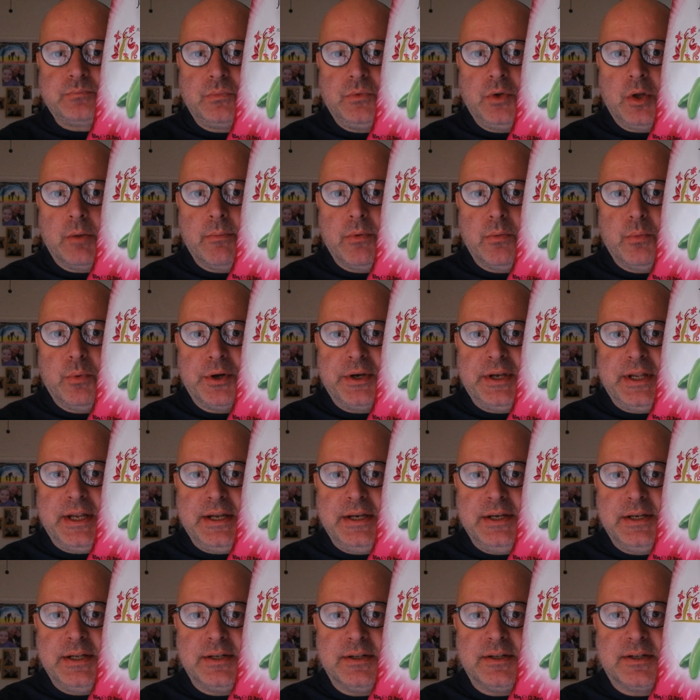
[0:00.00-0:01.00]
Number one
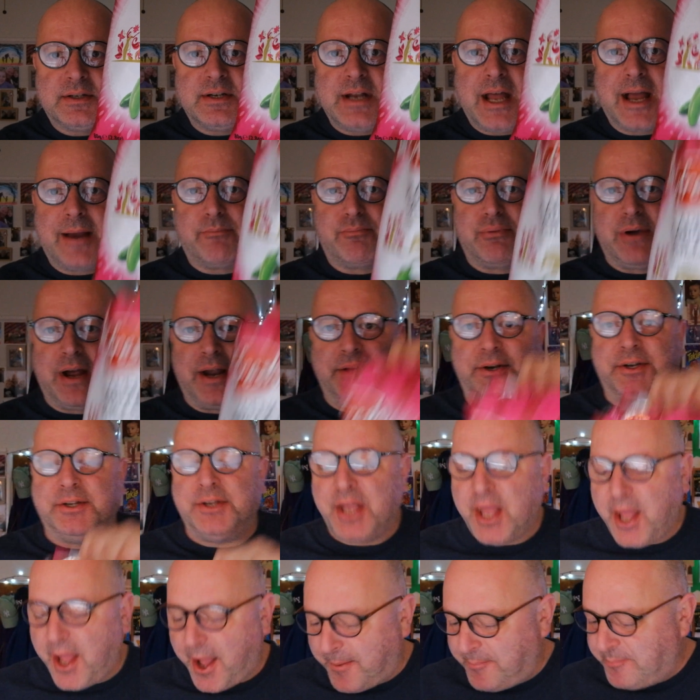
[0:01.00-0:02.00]
Indian snack brand,
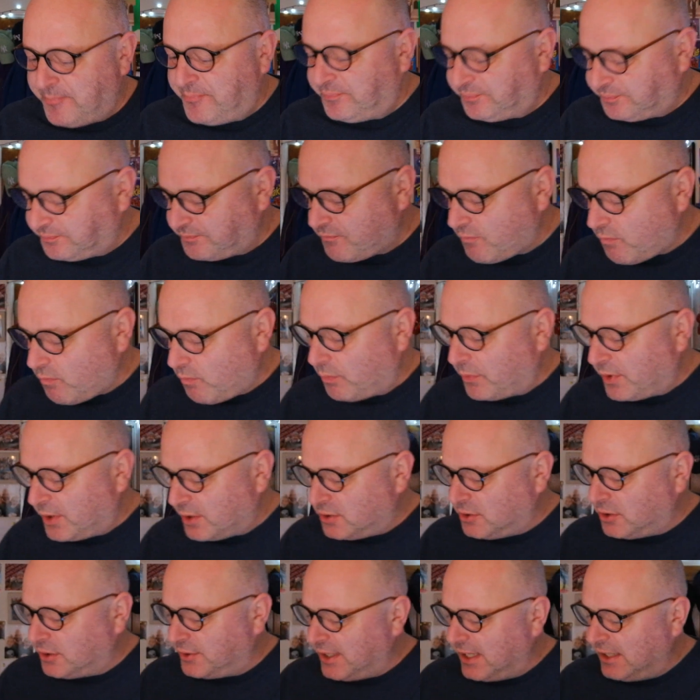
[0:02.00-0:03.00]
yeah.
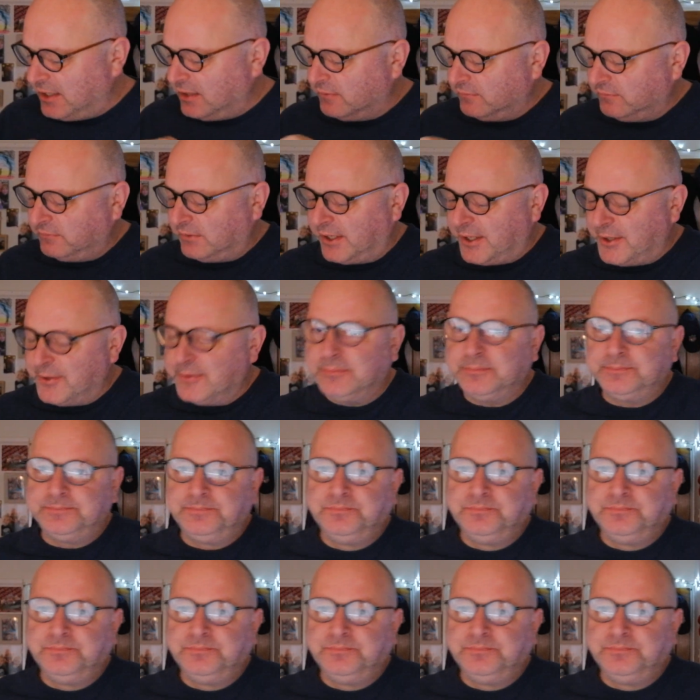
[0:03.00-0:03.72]
God, they're lovely.